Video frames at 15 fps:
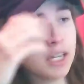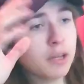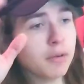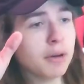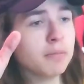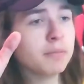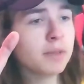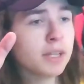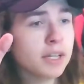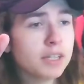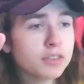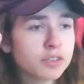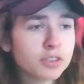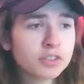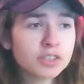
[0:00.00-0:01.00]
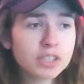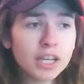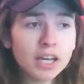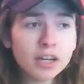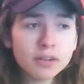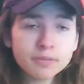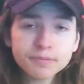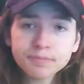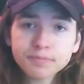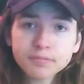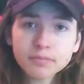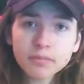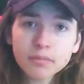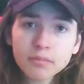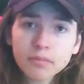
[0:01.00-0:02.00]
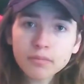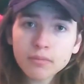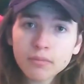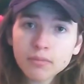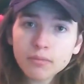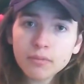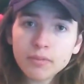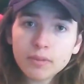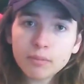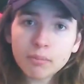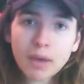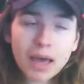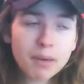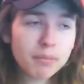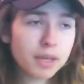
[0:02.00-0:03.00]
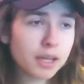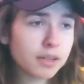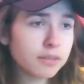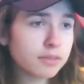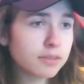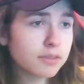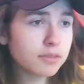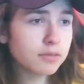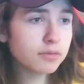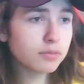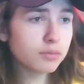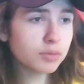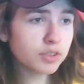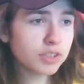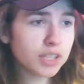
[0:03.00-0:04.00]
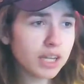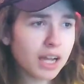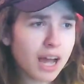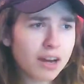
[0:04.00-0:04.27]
Anyway, turns out Batman was there.